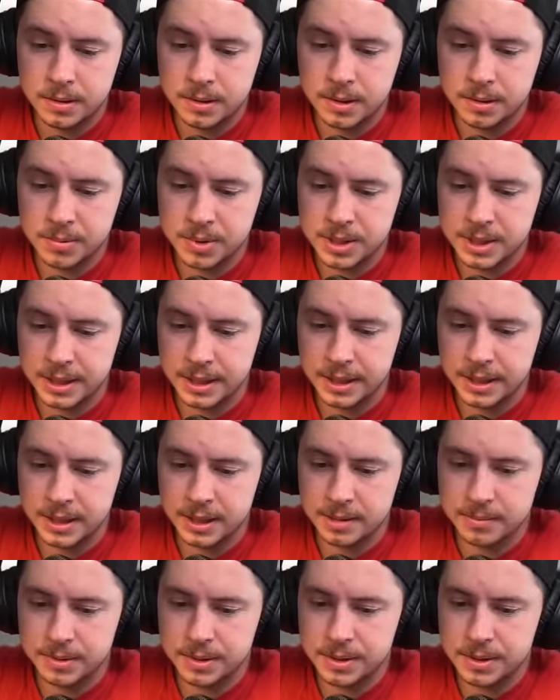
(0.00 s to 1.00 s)
Couple sneaky
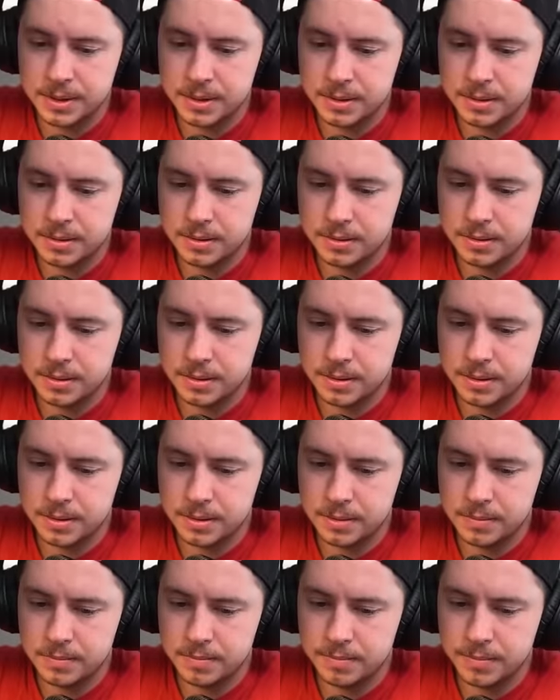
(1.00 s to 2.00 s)
goblins.
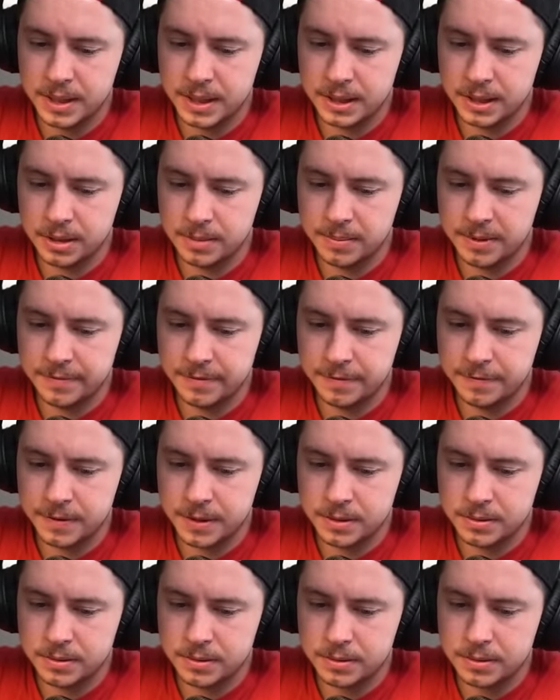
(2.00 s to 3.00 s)
Make a little bit of a
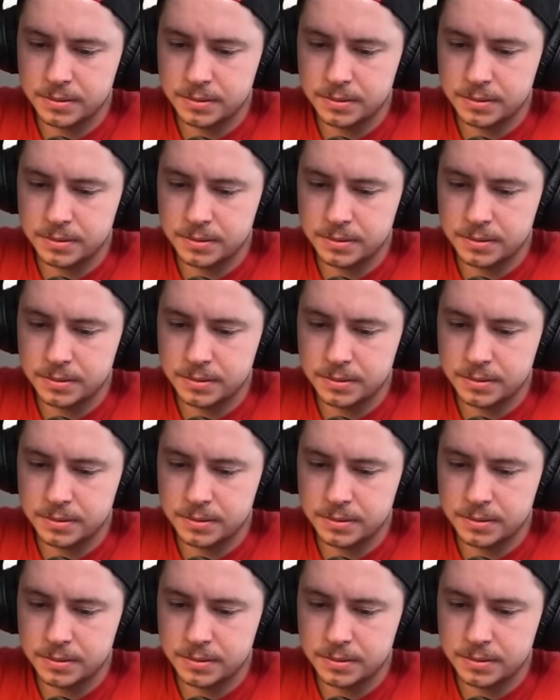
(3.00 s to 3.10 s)
funnel.